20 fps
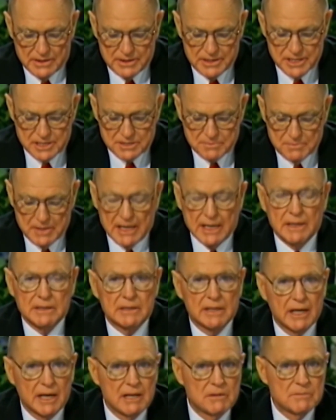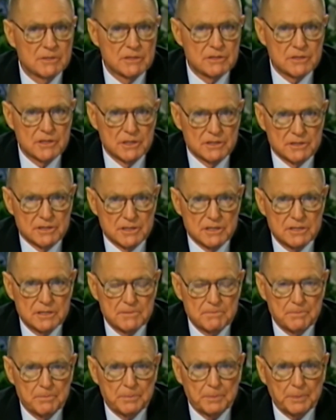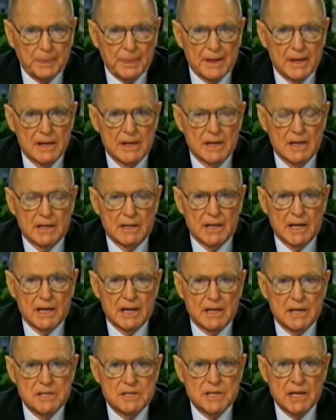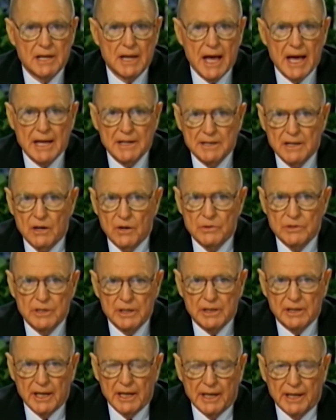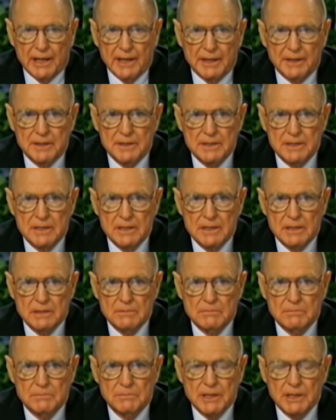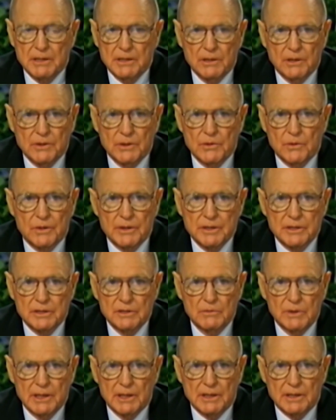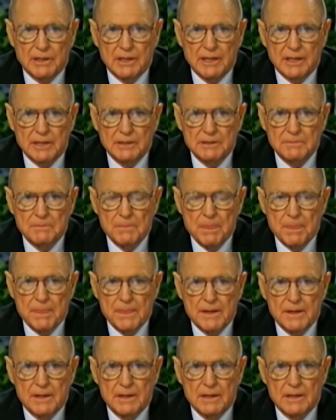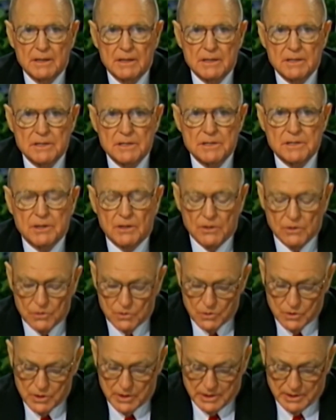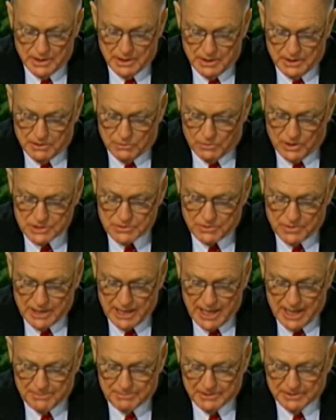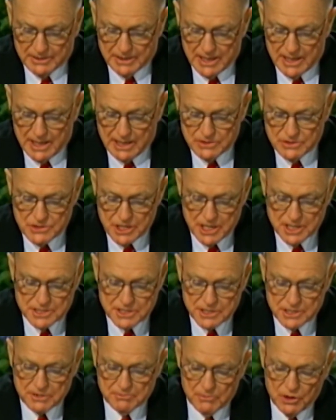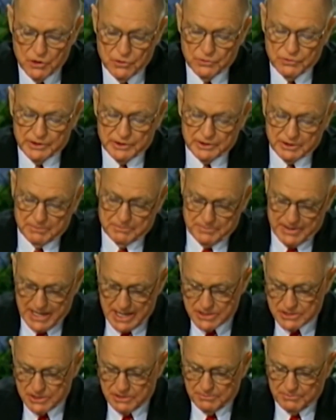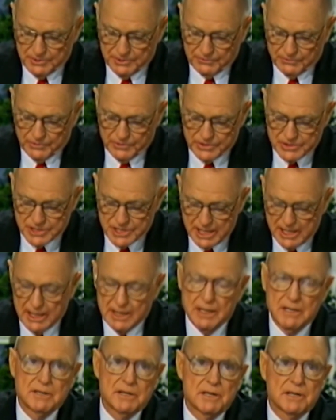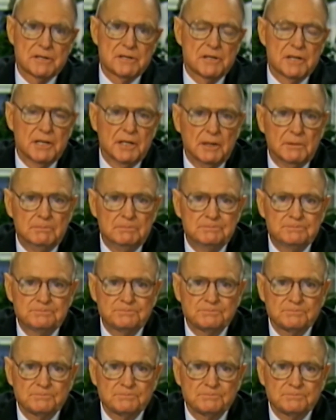this man came to Jesus. Now, he said, I know you can, but I don't know whether you will or not. So Watch what happened. And Jesus, moved with compassion, put forth his hand and touched him.